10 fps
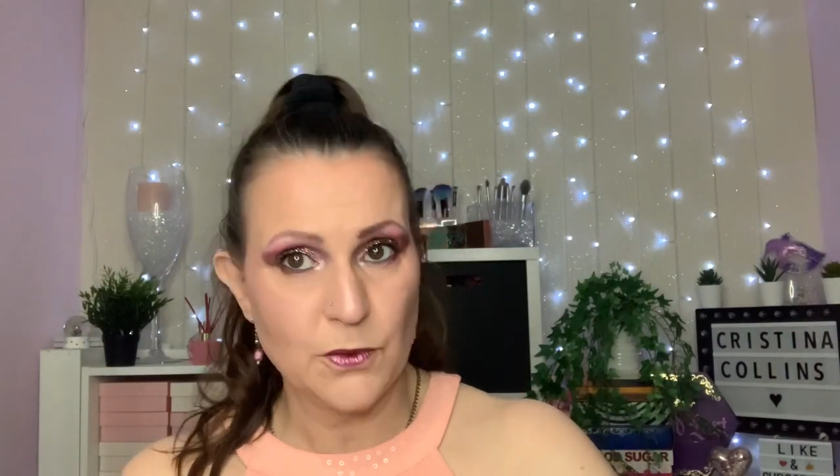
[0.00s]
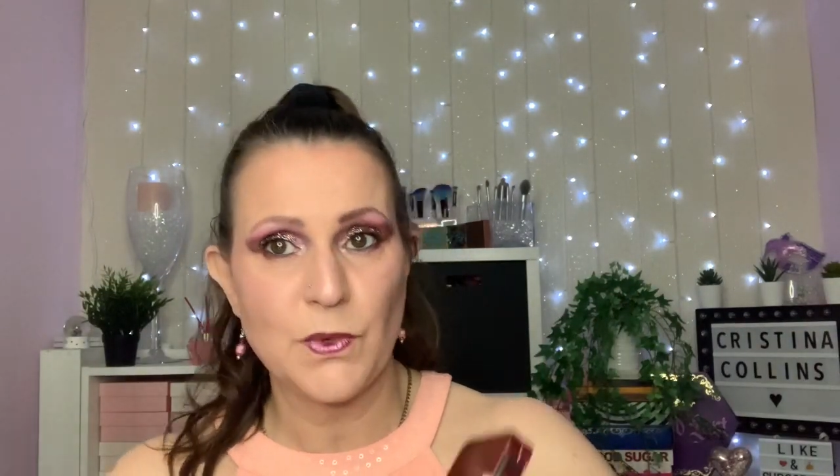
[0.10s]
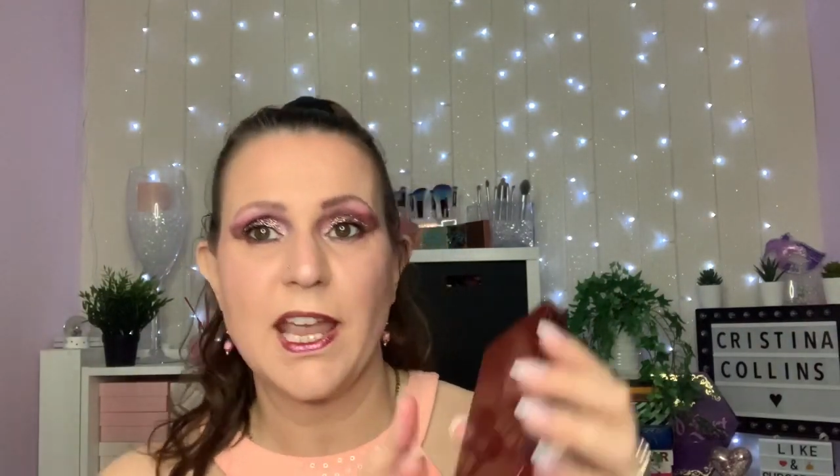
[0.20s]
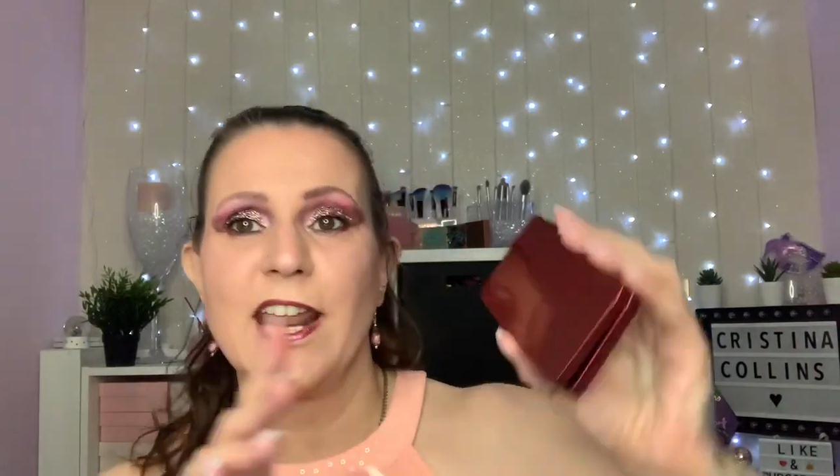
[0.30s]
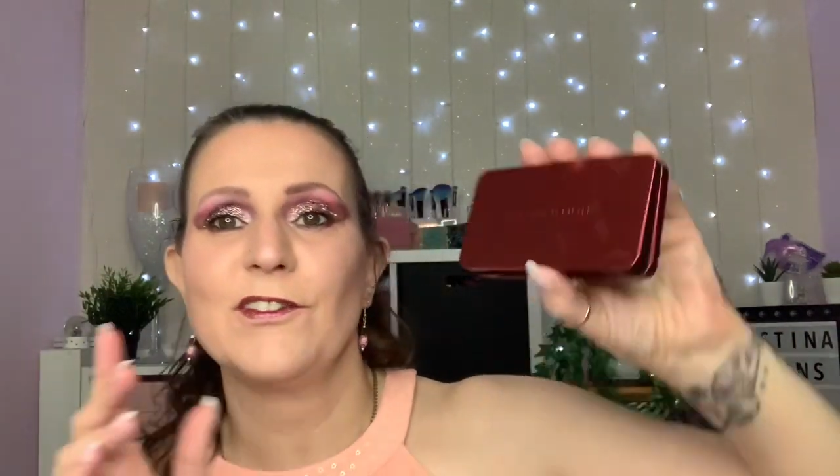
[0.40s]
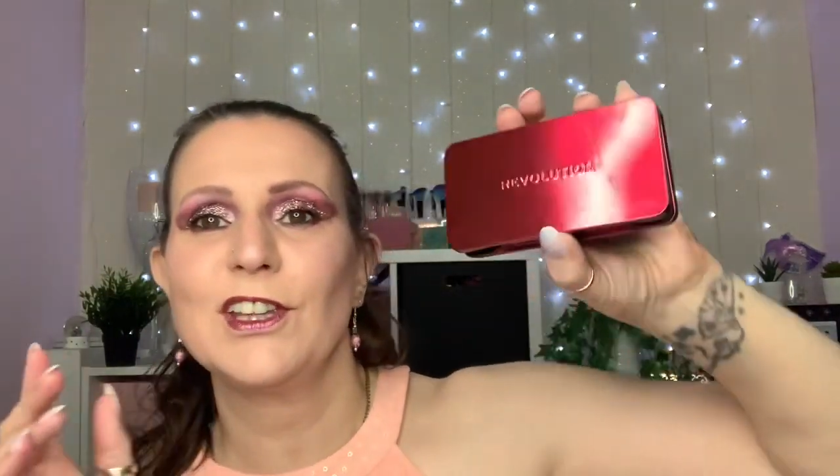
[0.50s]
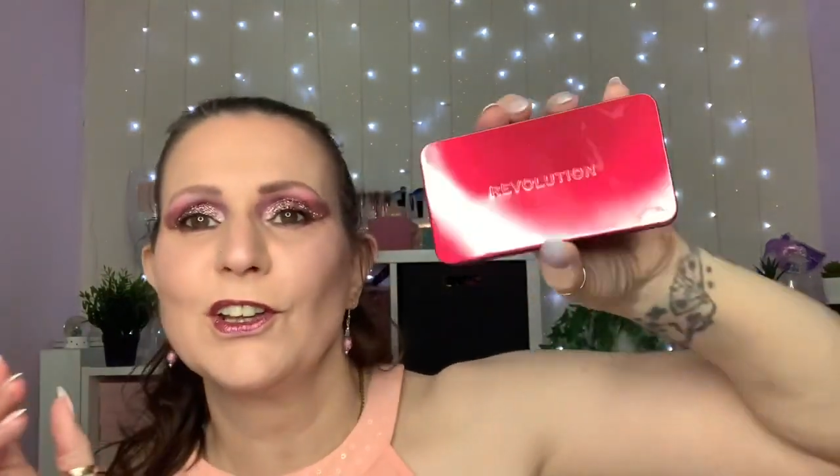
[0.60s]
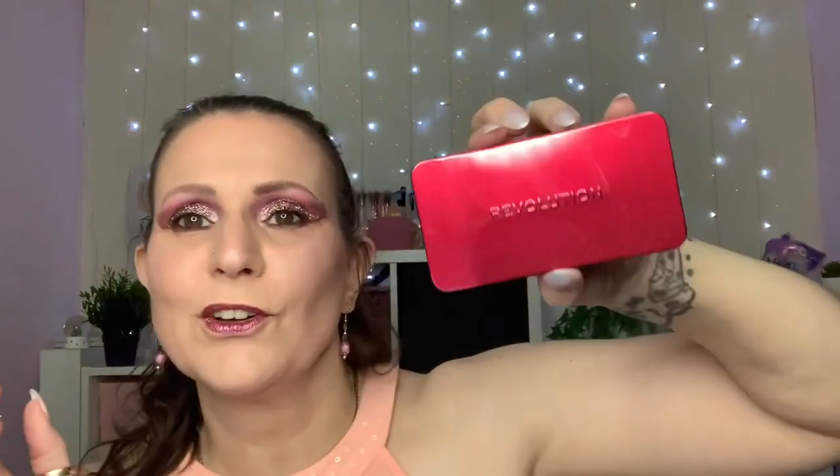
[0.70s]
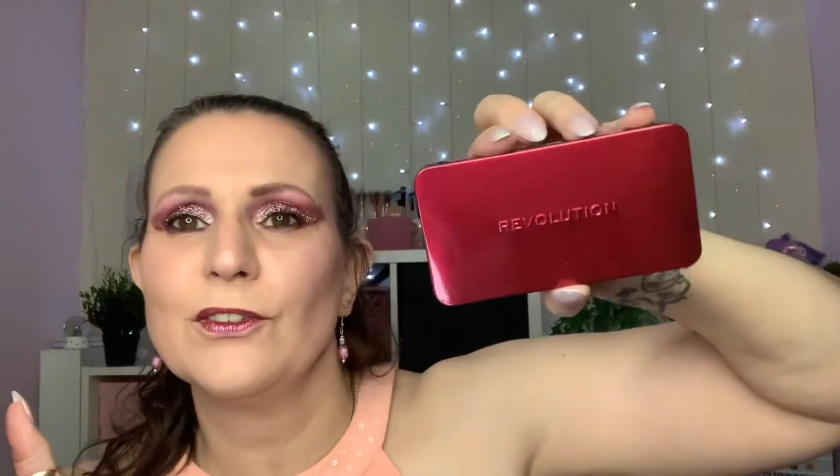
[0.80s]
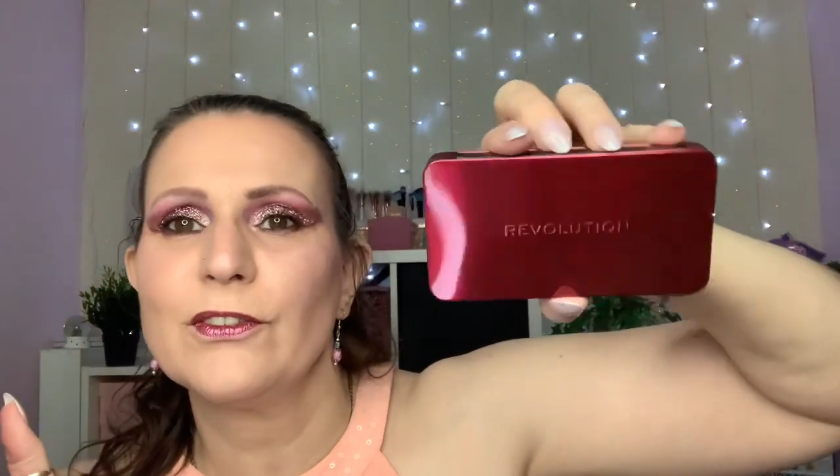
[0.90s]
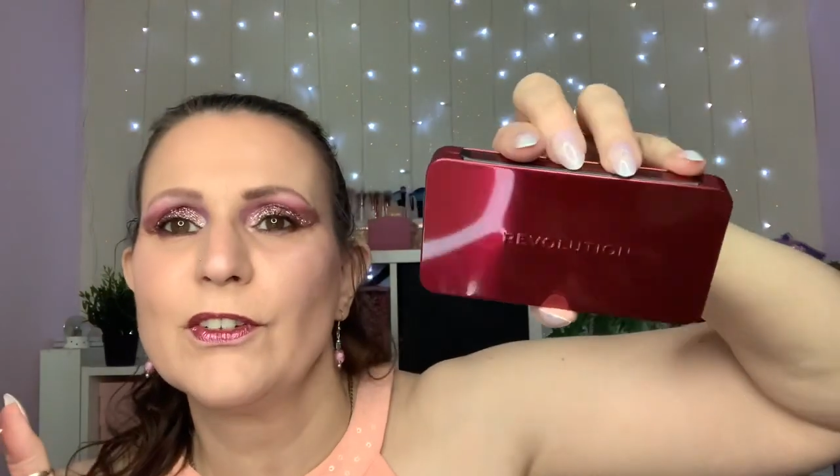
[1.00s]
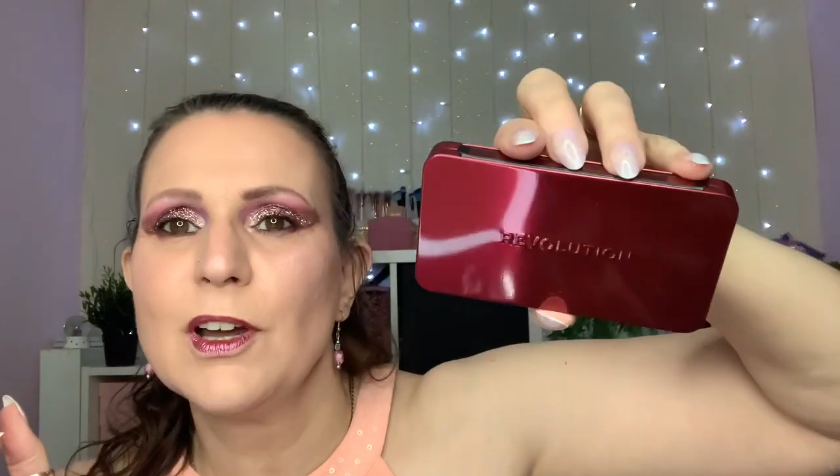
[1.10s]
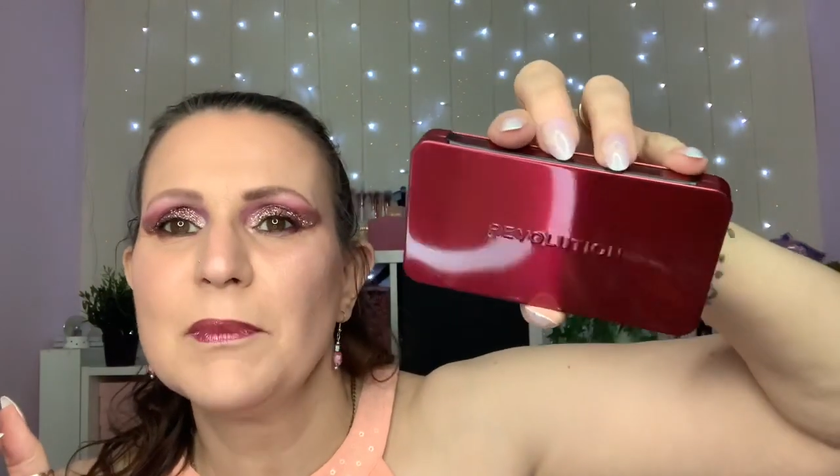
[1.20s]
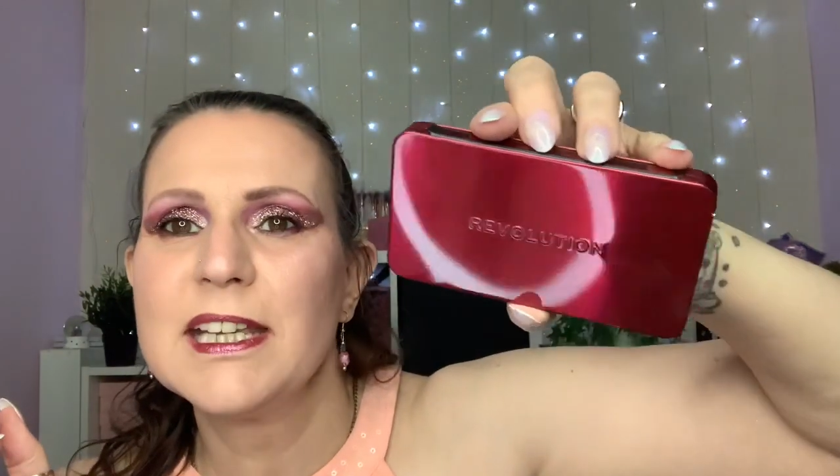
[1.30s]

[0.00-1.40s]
wherever you come from.